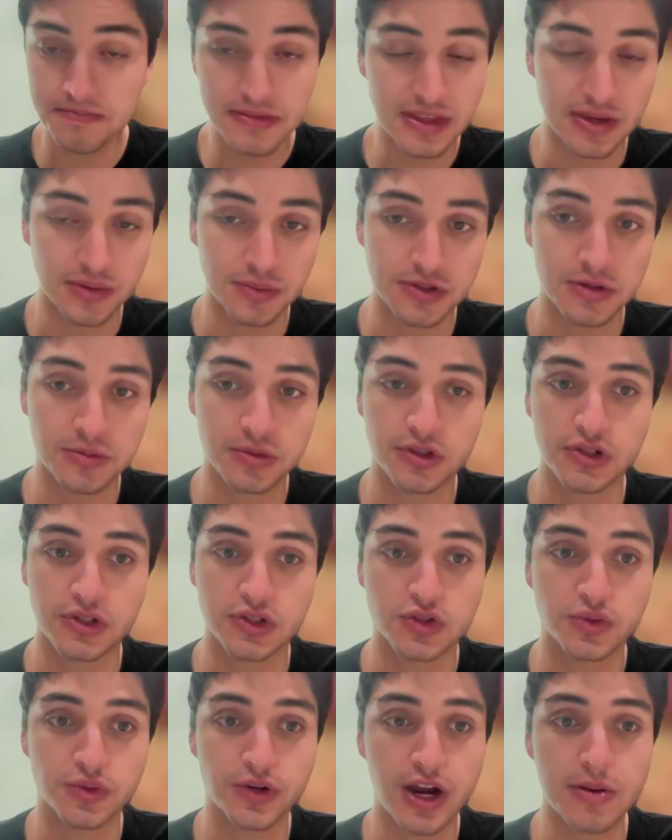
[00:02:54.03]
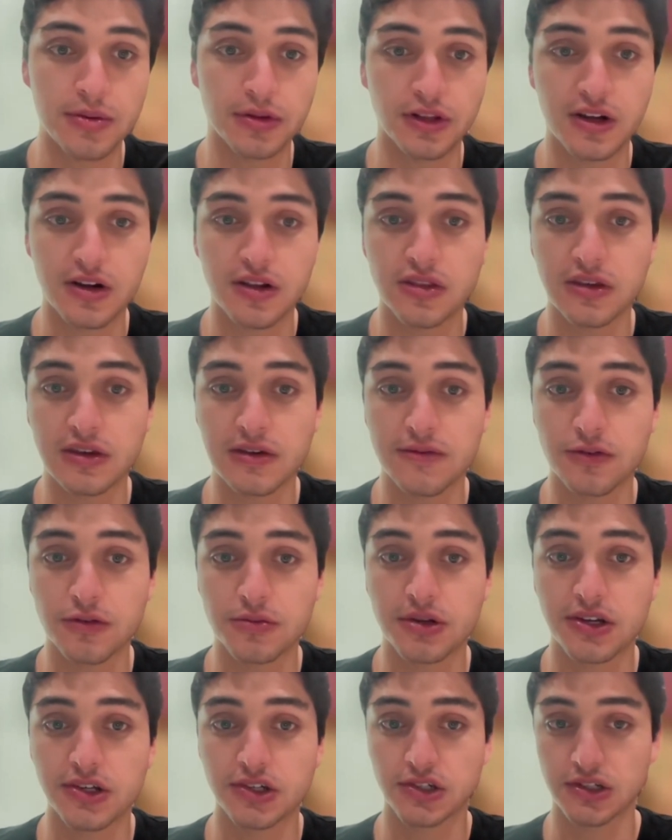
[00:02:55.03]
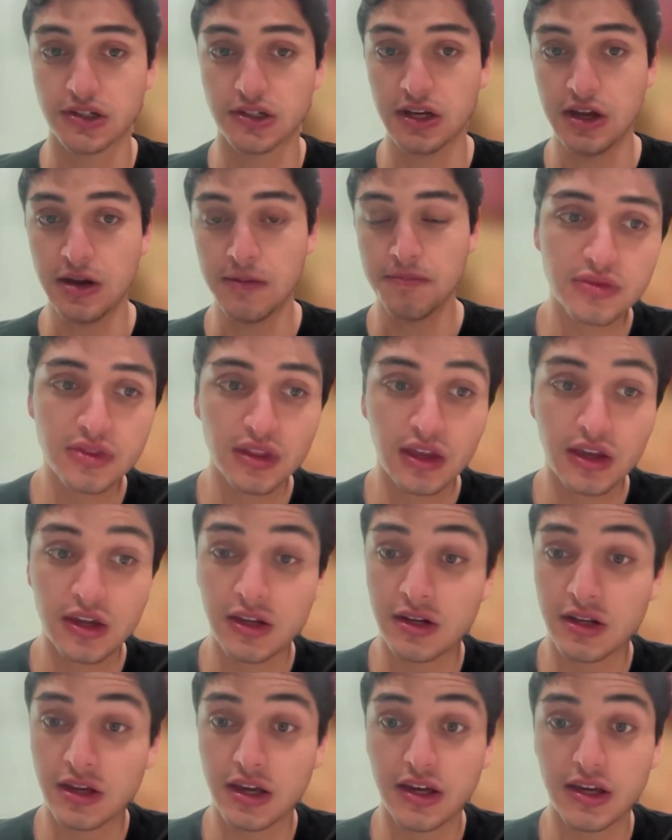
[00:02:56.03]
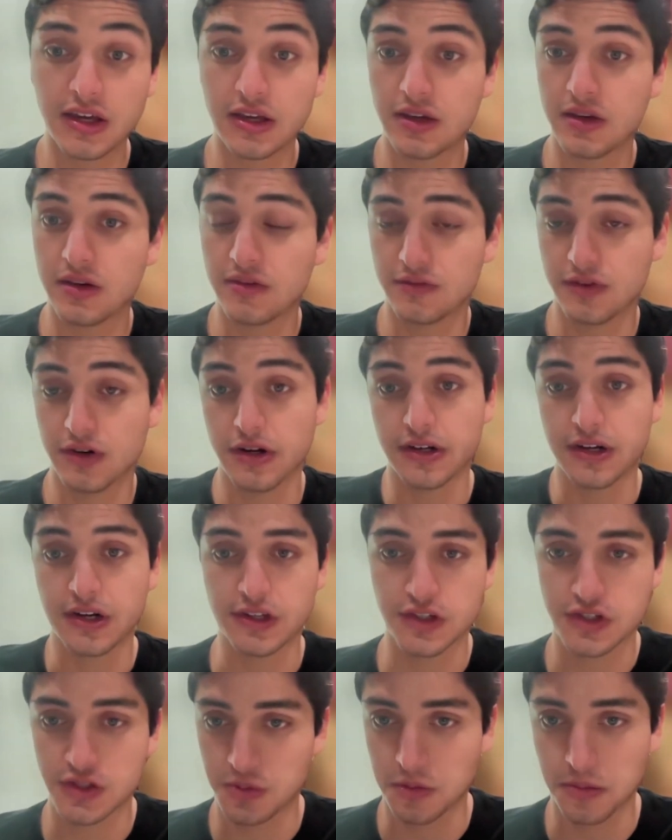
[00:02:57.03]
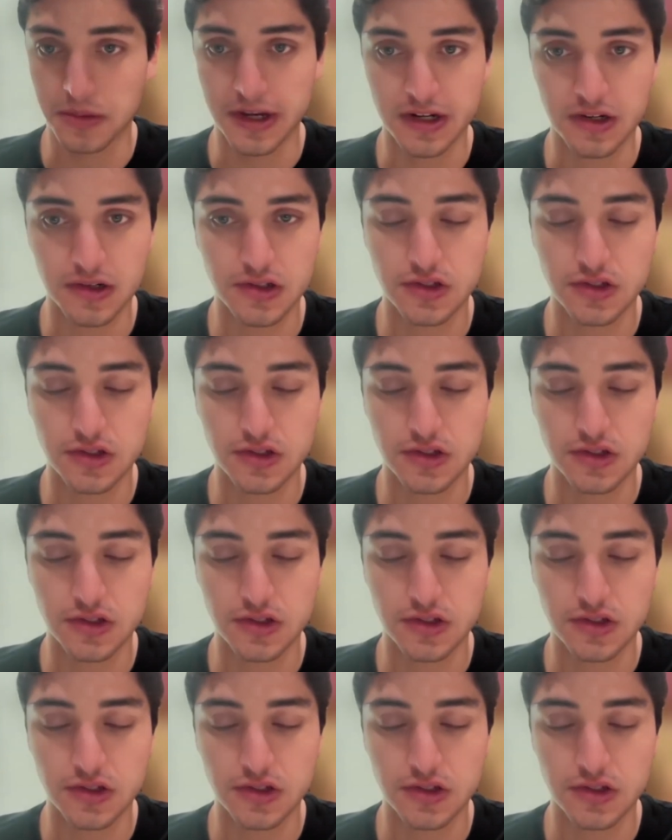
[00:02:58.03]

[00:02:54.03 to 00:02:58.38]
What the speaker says: It was able to describe a lot of the information in a very digestible manner.